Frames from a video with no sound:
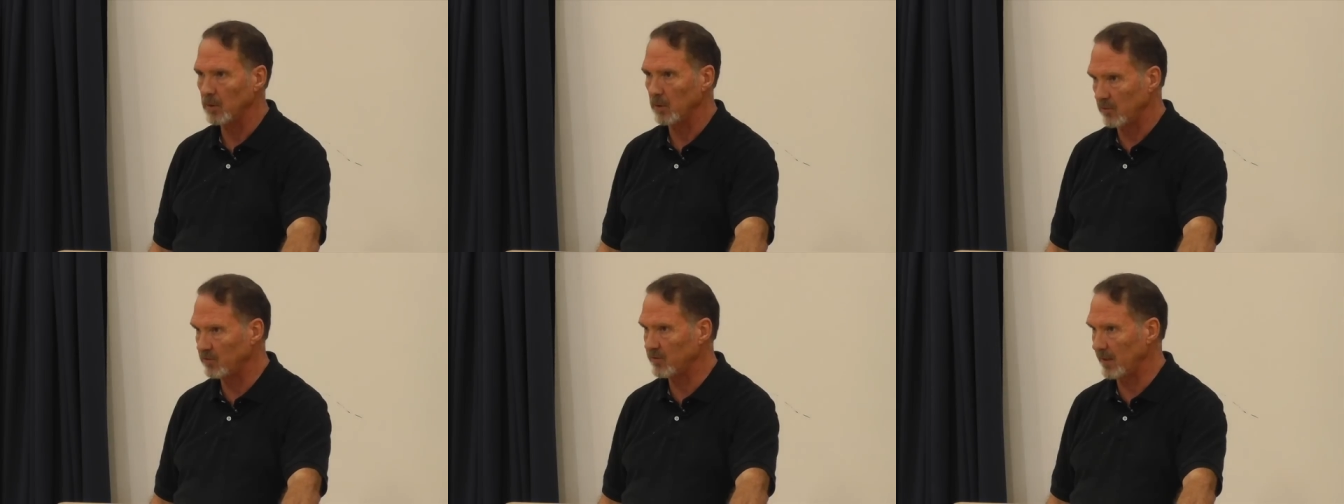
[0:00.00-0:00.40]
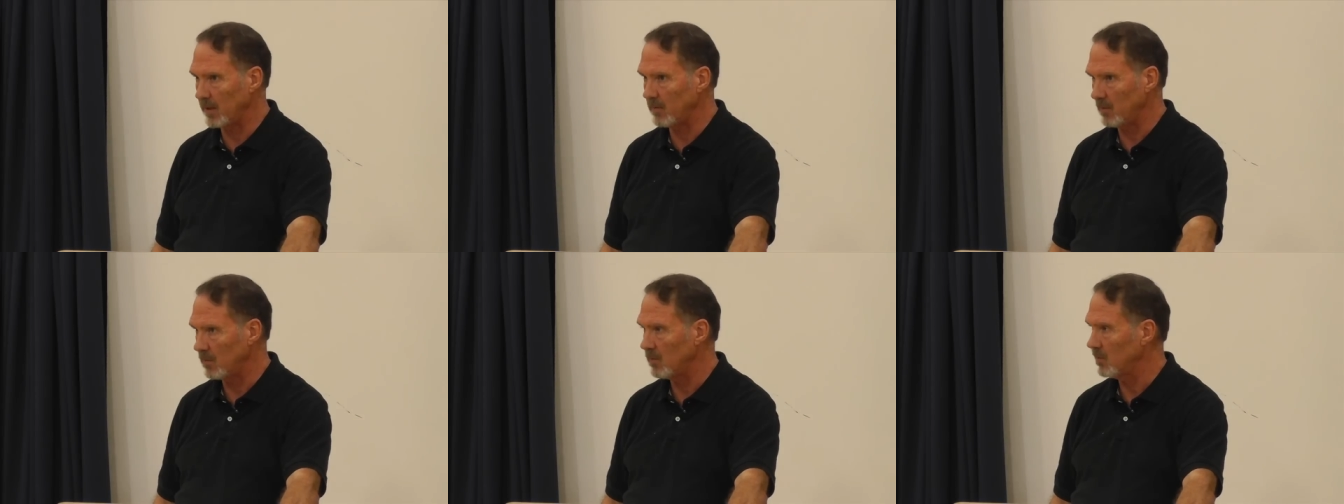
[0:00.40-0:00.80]
You
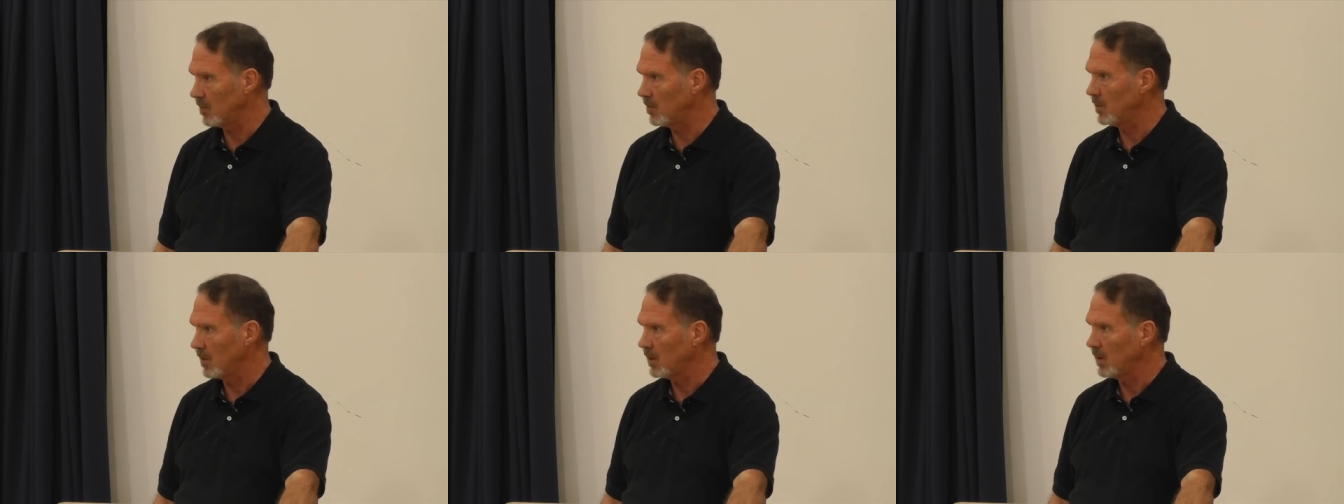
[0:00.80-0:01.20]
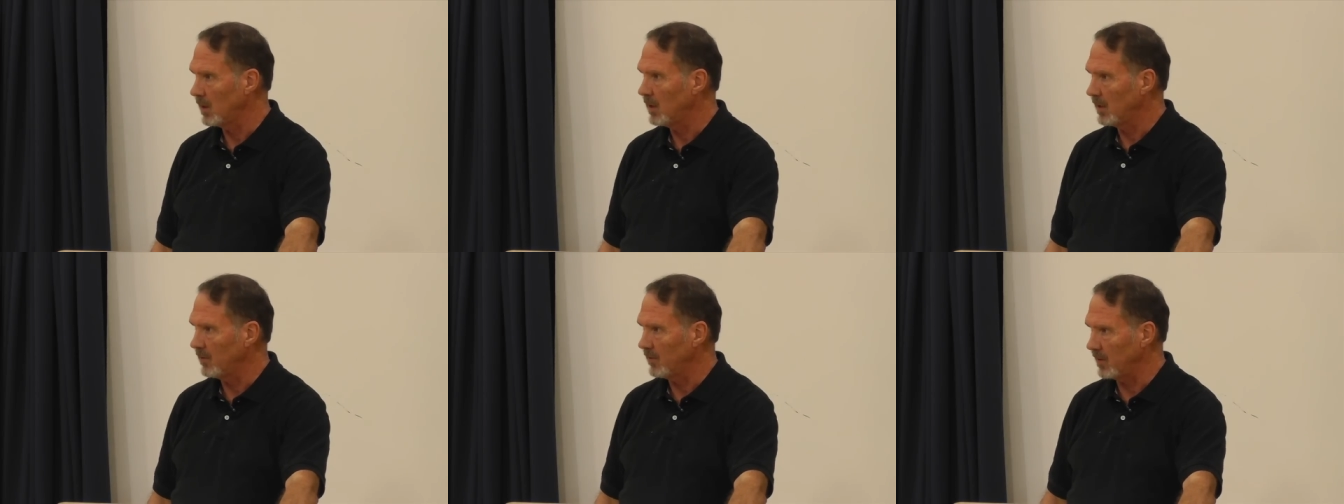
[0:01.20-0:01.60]
understand?
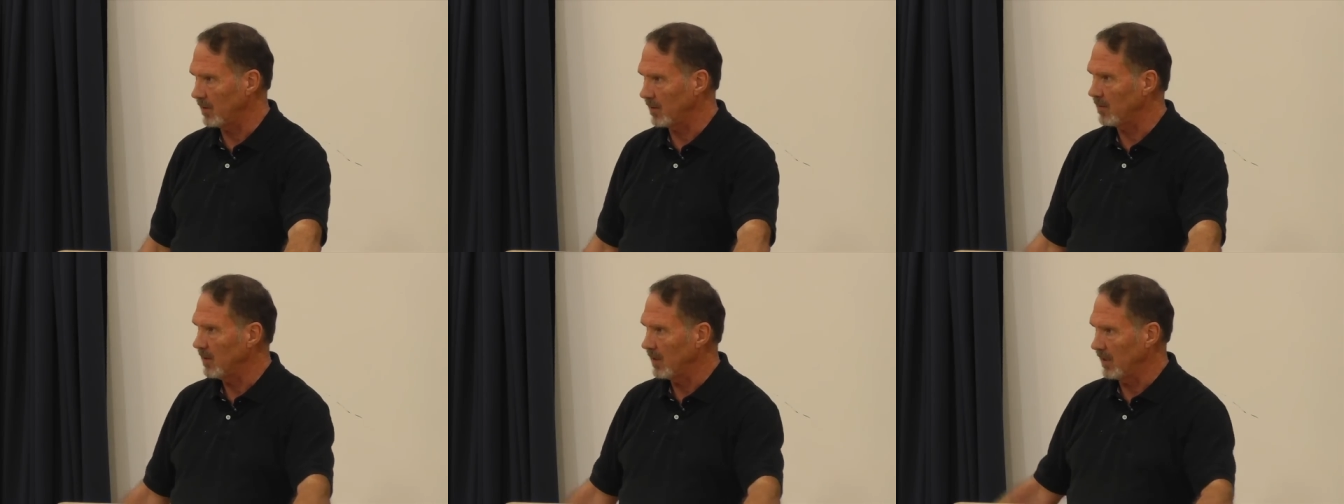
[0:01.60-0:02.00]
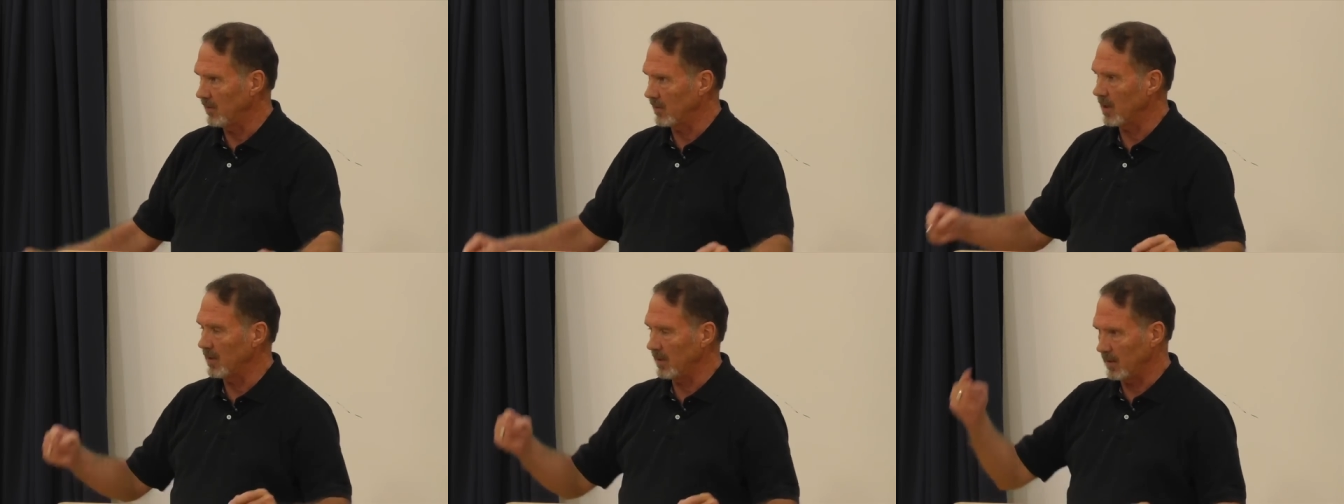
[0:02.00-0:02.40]
See,
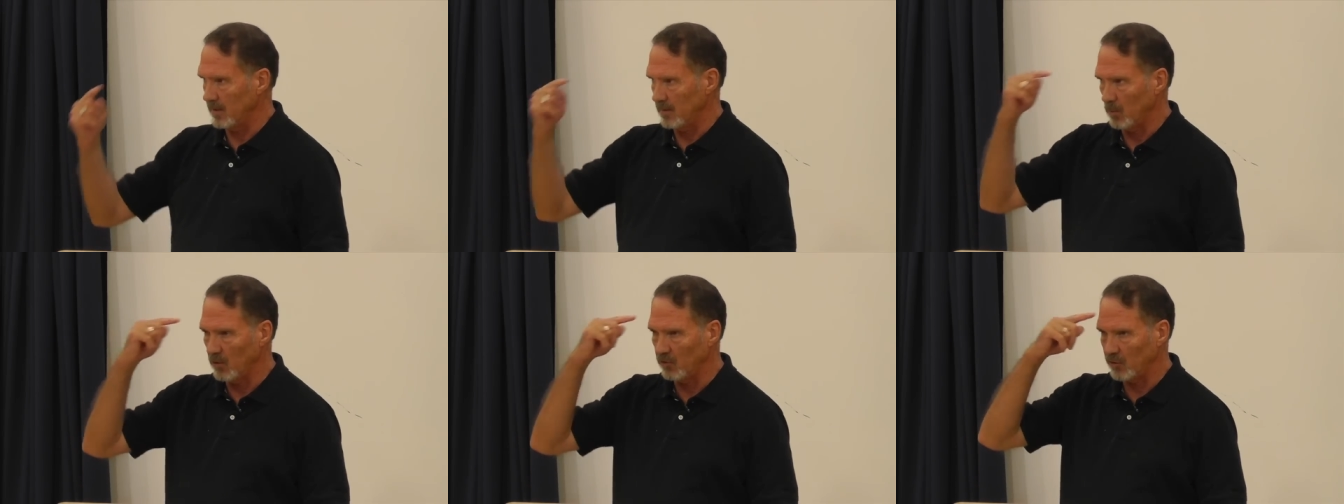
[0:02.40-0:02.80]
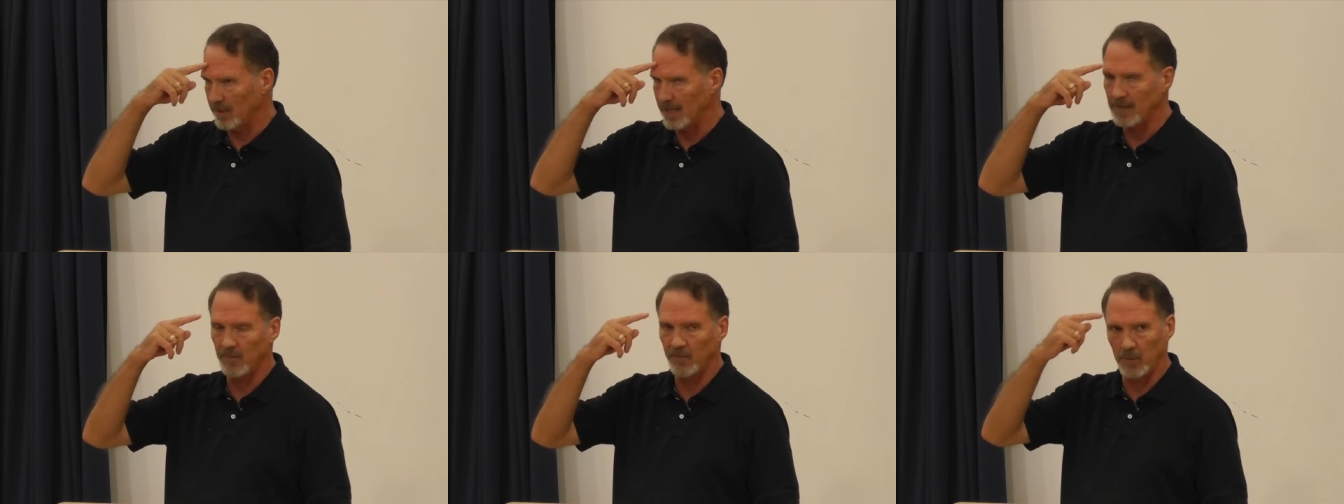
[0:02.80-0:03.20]
once
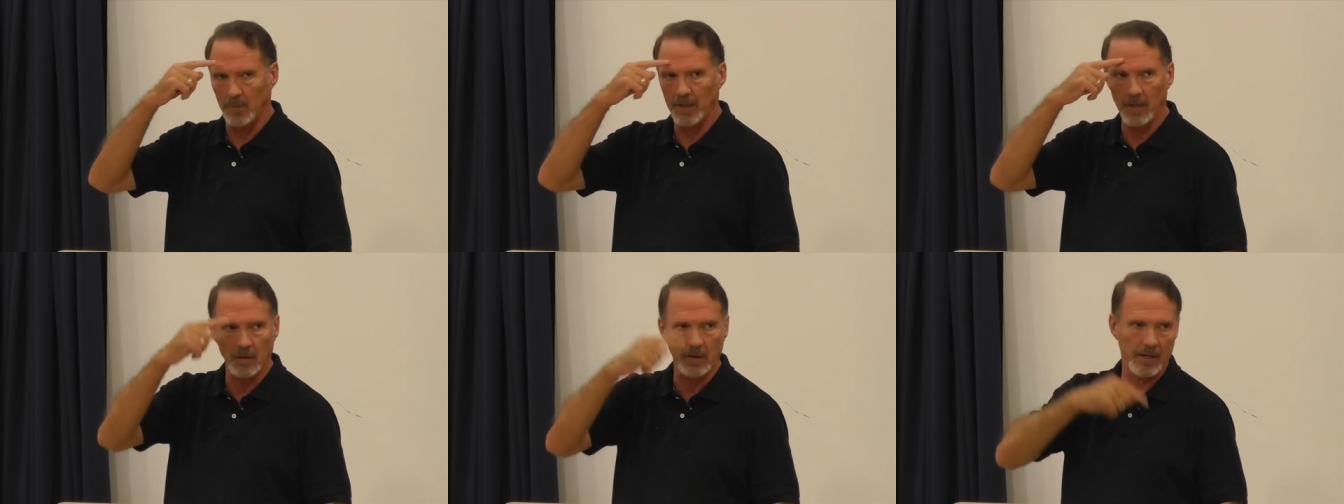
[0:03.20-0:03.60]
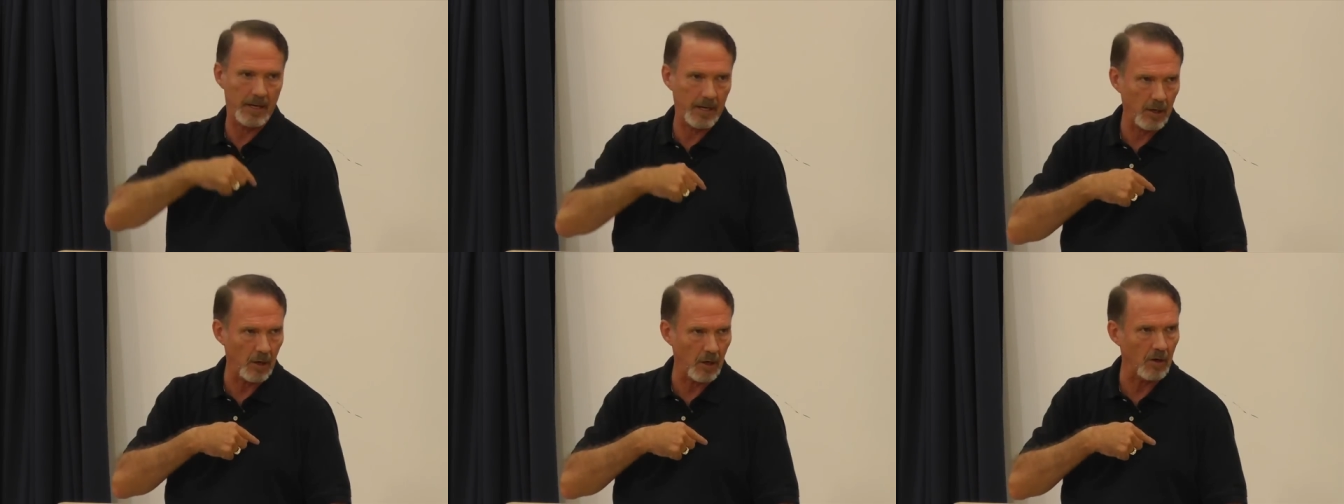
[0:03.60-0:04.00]
you get it from here to
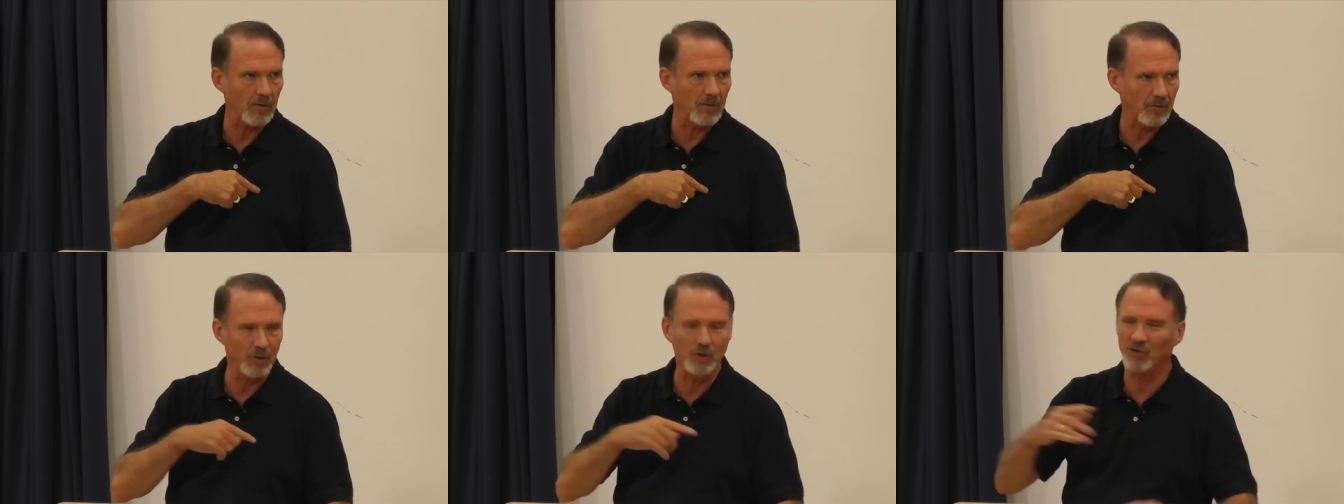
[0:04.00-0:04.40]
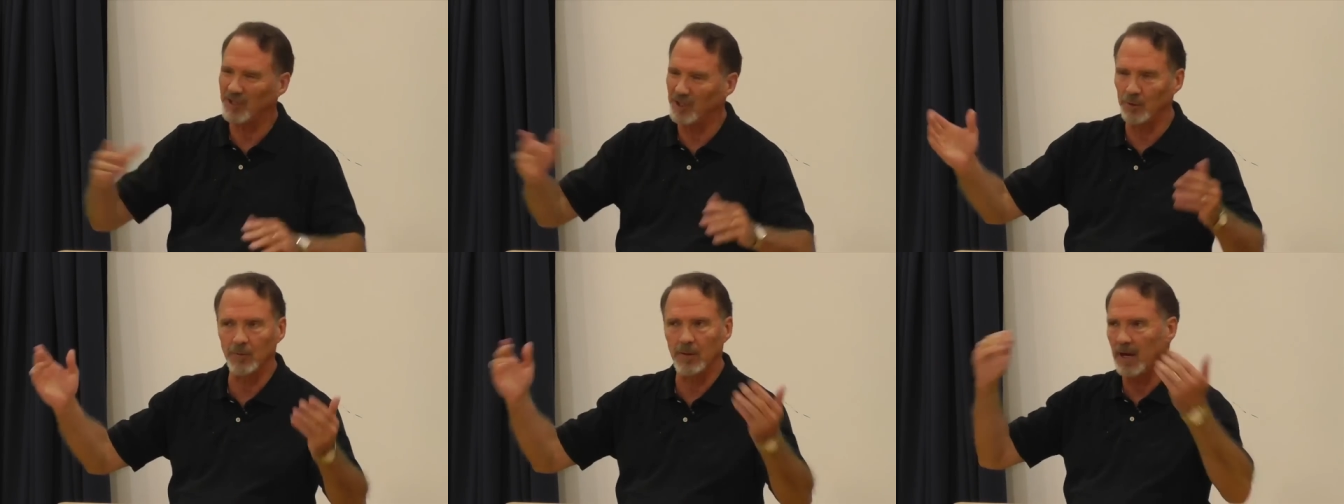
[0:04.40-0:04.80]
here, you
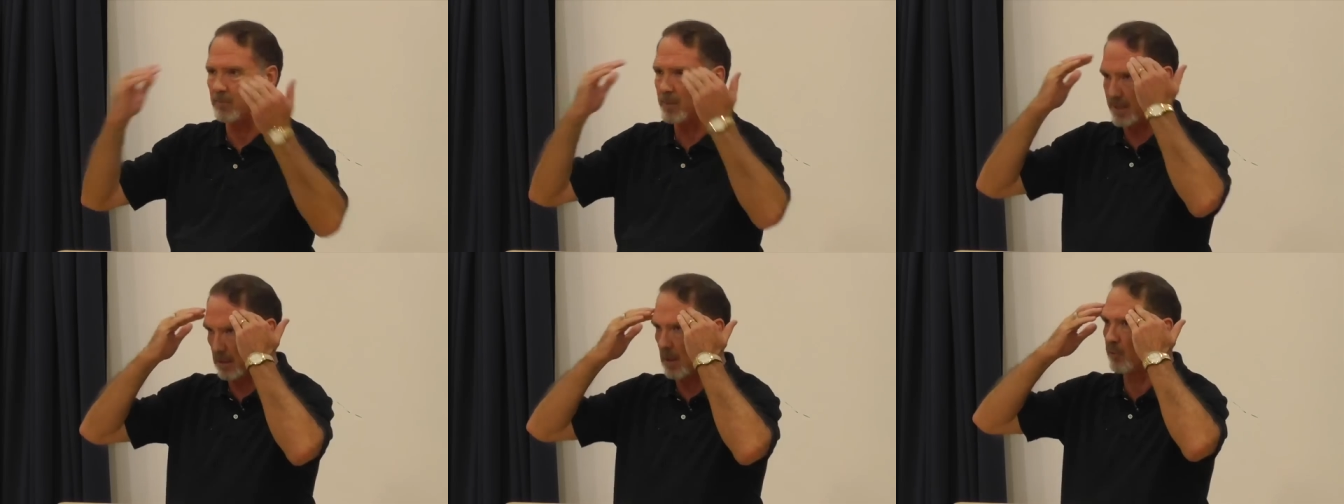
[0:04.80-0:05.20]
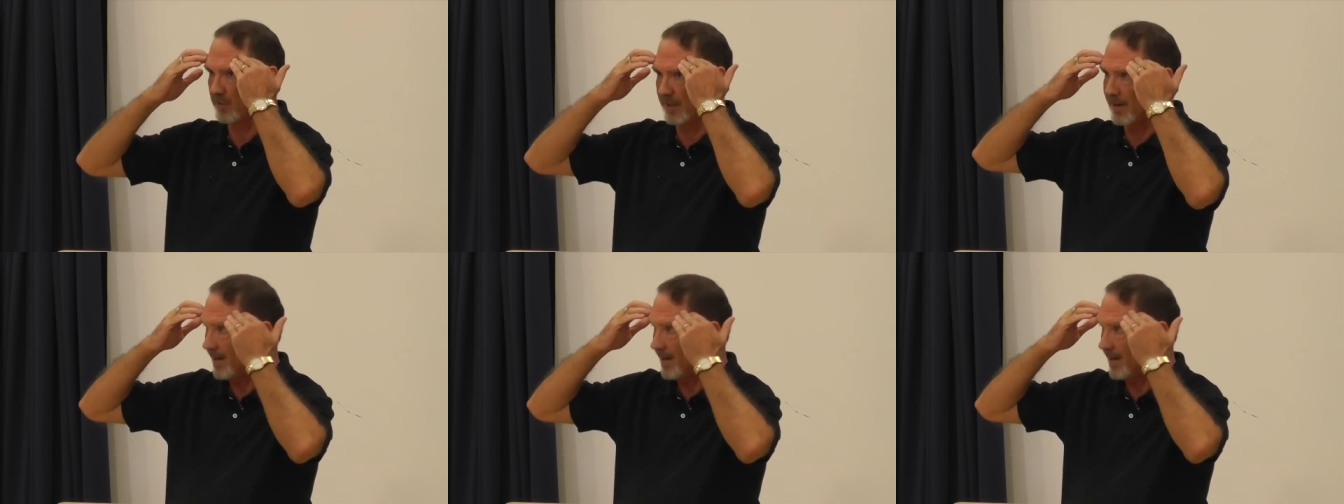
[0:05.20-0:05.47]
see, everybody knows